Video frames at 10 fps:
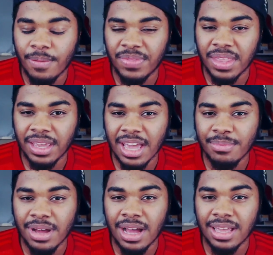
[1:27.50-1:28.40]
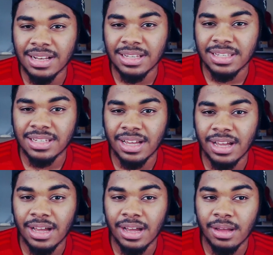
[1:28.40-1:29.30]
game against
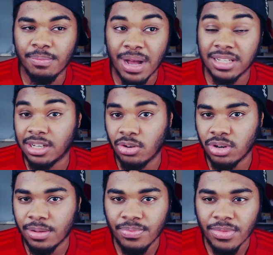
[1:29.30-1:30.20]
Barcelona.